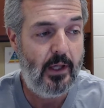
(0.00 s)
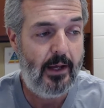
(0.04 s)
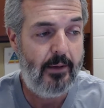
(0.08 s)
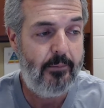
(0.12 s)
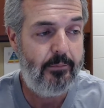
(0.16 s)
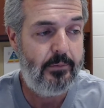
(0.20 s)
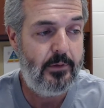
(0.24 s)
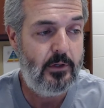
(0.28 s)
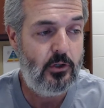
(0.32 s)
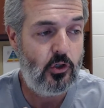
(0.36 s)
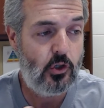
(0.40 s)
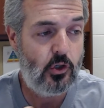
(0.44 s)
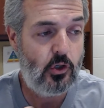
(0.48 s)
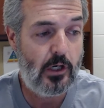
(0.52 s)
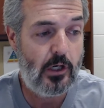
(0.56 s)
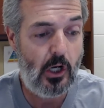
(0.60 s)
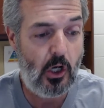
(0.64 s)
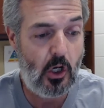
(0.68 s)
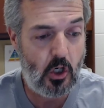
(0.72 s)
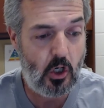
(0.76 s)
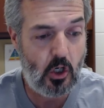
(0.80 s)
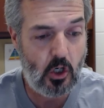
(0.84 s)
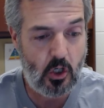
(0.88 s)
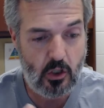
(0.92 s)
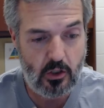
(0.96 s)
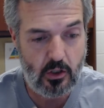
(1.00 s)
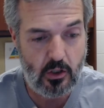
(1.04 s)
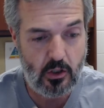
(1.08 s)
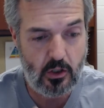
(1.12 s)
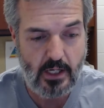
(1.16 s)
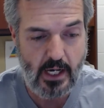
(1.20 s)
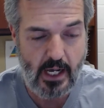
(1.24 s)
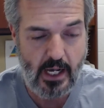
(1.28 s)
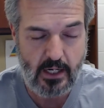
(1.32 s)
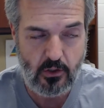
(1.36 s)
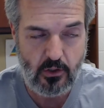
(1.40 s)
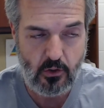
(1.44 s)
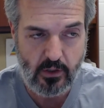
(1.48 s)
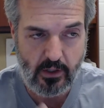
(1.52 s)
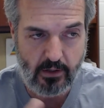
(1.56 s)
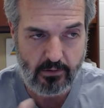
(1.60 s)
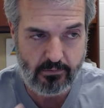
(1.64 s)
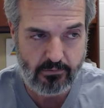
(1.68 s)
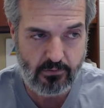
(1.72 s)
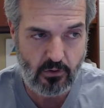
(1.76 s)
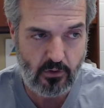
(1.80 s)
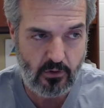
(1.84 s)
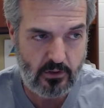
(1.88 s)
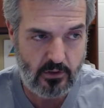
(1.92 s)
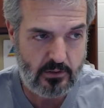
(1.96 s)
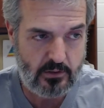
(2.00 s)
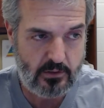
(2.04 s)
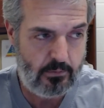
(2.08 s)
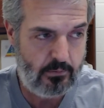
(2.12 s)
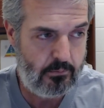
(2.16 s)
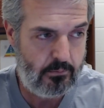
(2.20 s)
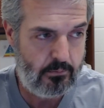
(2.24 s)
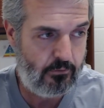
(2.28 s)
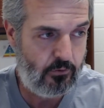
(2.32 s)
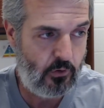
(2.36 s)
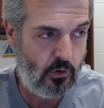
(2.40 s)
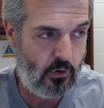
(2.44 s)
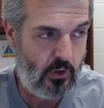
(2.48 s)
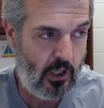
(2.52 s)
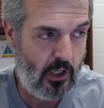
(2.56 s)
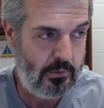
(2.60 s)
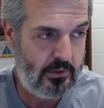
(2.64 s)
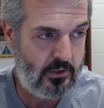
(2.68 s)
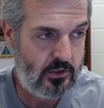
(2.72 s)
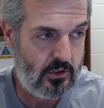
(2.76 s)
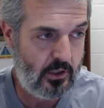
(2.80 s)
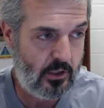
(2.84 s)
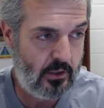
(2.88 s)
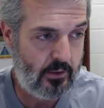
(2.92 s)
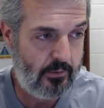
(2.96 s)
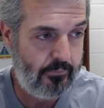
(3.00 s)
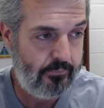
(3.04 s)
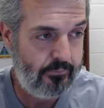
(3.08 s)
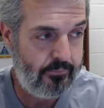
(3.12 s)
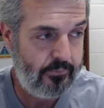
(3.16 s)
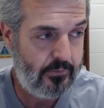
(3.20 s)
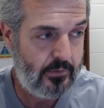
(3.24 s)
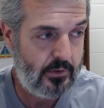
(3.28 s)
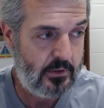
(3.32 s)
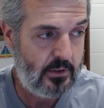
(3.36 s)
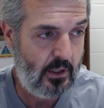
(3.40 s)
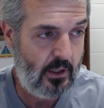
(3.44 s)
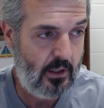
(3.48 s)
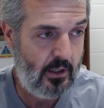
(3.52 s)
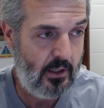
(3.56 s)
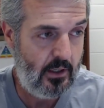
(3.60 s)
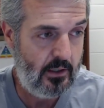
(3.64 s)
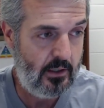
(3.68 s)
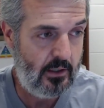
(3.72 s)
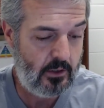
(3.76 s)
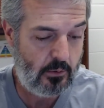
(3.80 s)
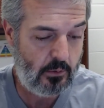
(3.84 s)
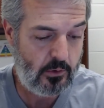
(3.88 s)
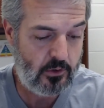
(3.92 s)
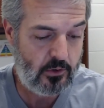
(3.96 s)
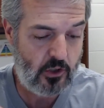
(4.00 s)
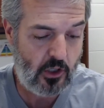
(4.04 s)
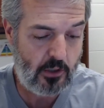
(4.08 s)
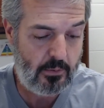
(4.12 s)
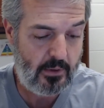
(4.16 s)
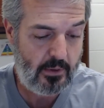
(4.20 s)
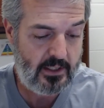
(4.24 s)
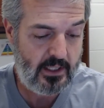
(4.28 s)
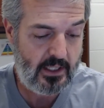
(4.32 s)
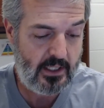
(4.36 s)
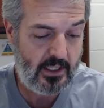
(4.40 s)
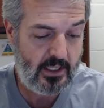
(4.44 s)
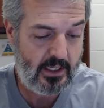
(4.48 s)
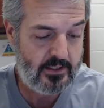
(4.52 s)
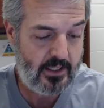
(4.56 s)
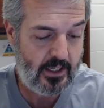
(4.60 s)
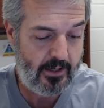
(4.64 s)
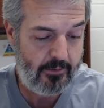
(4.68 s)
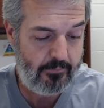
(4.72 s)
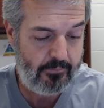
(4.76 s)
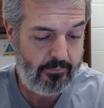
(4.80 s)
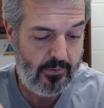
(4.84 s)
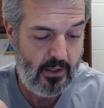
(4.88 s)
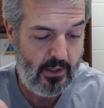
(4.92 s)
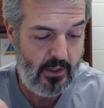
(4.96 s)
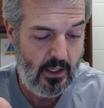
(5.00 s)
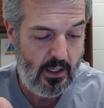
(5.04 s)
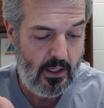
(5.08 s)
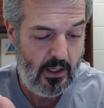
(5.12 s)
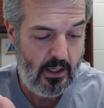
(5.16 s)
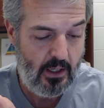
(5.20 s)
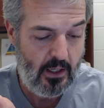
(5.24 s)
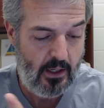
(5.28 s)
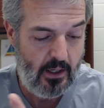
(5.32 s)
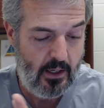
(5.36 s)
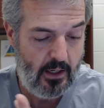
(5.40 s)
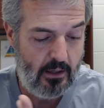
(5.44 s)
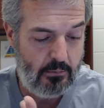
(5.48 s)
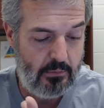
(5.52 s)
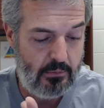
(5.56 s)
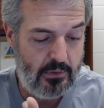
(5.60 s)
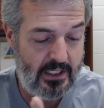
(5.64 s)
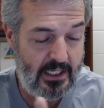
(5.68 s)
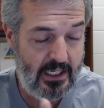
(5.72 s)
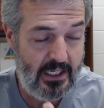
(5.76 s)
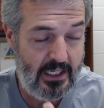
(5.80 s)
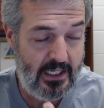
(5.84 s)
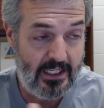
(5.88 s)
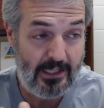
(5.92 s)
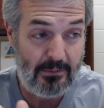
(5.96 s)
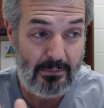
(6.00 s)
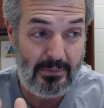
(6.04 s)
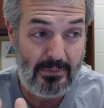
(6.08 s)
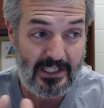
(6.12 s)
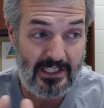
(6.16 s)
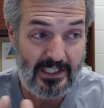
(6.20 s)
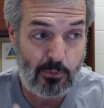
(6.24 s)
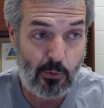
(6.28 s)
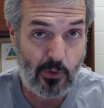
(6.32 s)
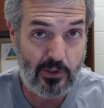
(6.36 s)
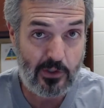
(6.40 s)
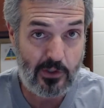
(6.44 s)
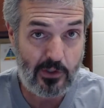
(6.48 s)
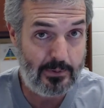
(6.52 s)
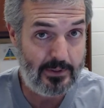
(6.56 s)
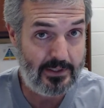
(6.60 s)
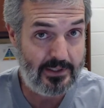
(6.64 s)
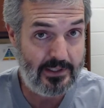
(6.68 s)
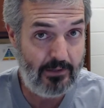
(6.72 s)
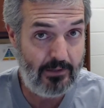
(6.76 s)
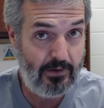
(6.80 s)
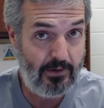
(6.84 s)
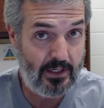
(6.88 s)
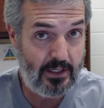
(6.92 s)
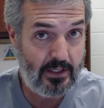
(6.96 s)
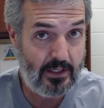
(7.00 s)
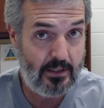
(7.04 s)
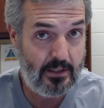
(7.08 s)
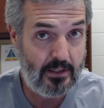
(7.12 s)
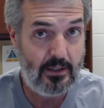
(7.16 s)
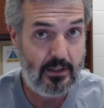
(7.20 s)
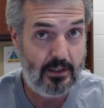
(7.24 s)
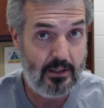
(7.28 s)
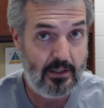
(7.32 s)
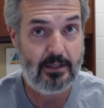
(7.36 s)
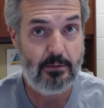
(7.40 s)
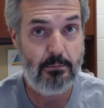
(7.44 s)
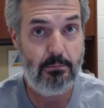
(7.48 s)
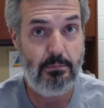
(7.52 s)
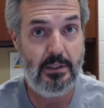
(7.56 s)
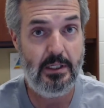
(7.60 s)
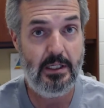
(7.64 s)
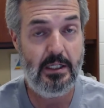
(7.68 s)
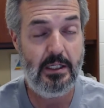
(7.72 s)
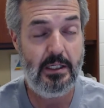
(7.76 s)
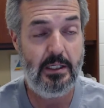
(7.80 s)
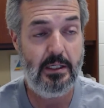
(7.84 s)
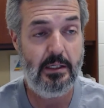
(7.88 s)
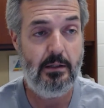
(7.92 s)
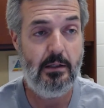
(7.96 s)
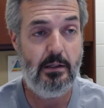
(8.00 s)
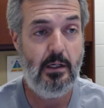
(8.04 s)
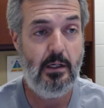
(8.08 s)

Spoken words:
And you're going to learn how to do that first before you help each other. And I'm going to talk about that in a second. But again, it can be sports specific. It can be